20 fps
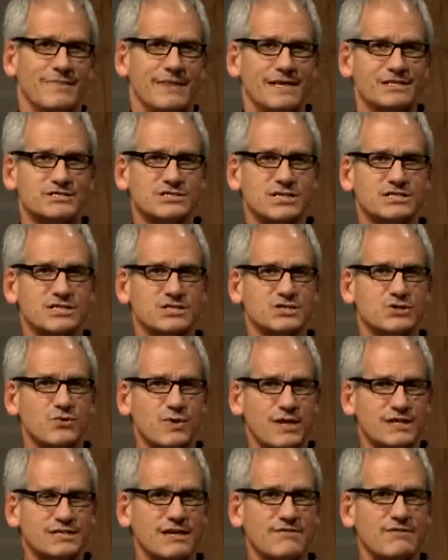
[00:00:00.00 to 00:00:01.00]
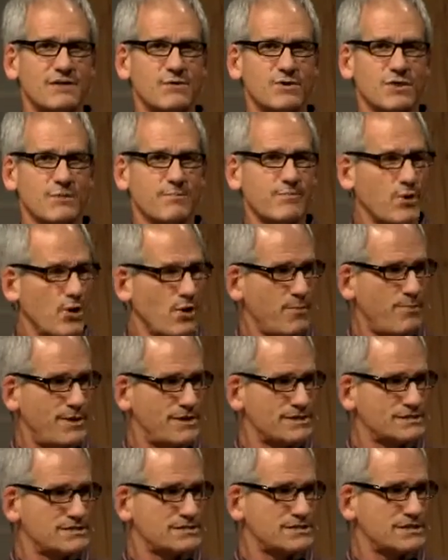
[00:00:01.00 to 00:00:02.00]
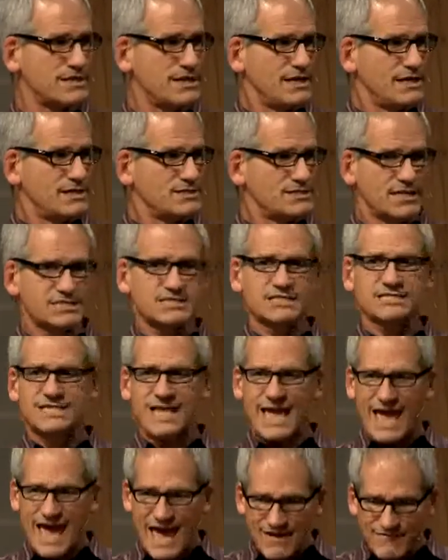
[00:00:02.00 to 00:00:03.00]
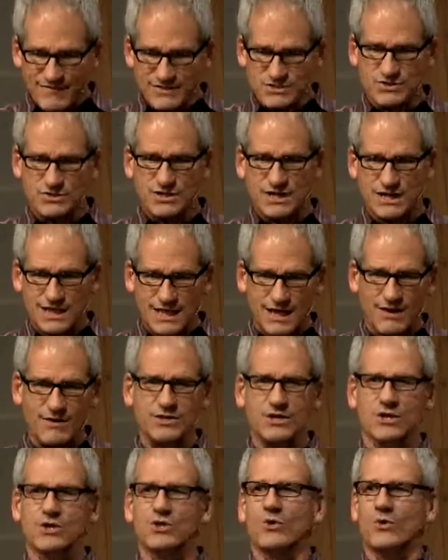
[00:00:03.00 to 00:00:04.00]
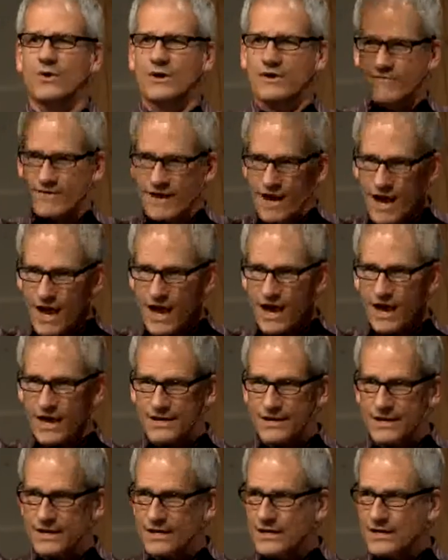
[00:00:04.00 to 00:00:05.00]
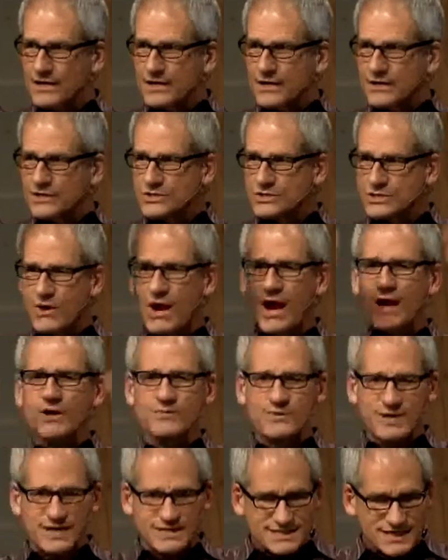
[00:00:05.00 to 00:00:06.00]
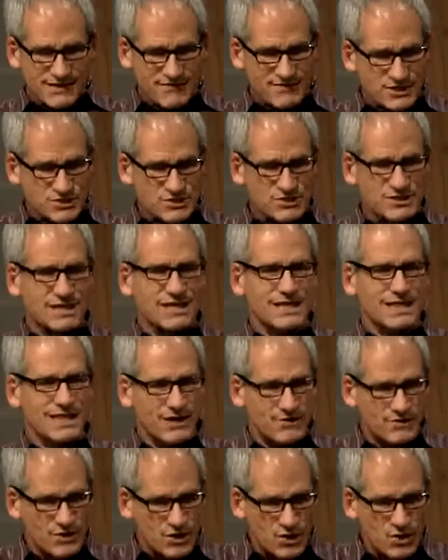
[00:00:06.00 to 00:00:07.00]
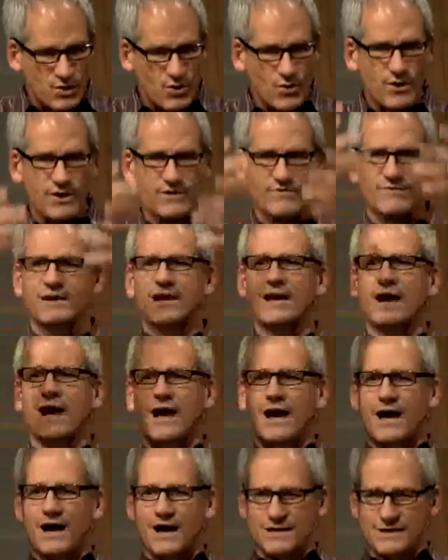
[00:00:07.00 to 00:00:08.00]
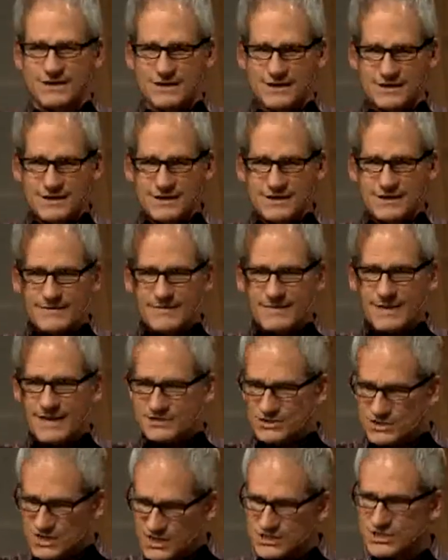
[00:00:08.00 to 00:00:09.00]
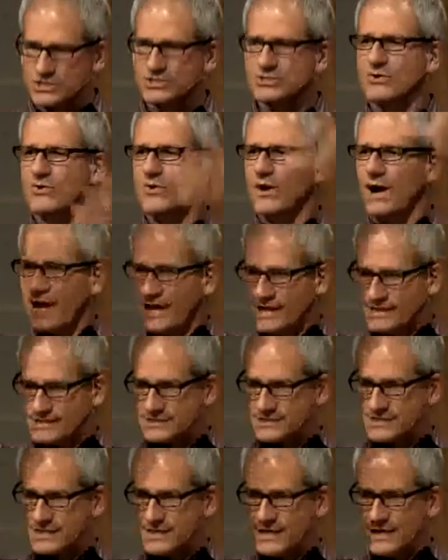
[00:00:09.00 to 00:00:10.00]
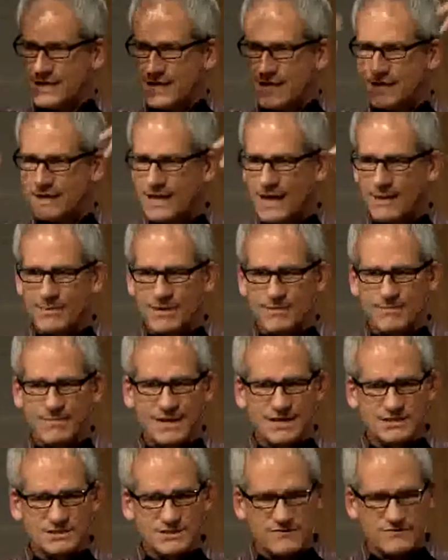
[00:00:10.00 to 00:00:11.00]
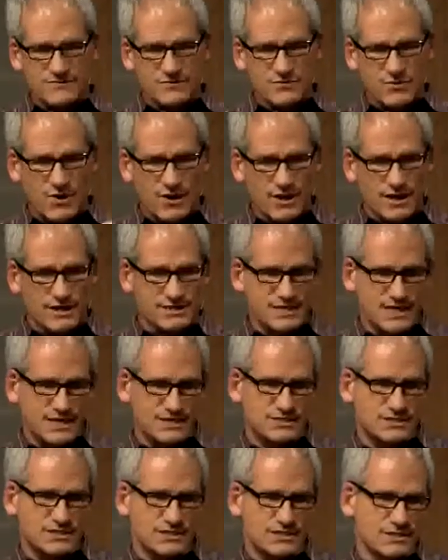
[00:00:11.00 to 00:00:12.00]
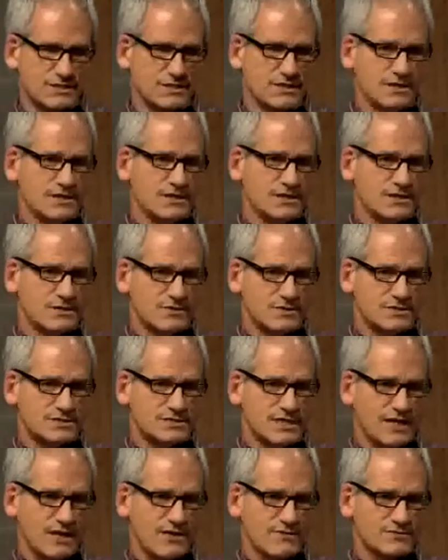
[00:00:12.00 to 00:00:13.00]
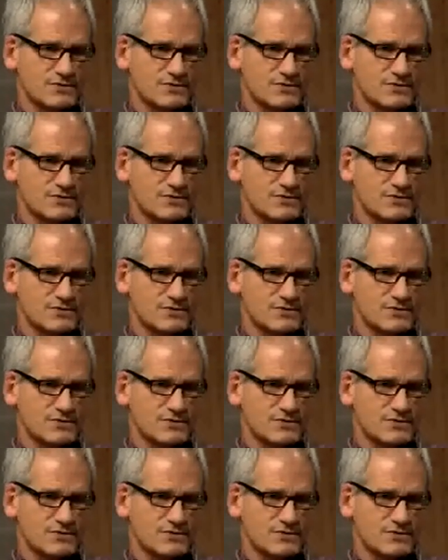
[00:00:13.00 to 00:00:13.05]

It's just it's creativity with a purpose. Just as the heavens are declaring the glory of God, so our creativity should declare the glory of God and Jesus Christ and not be a means of drawing attention to itself.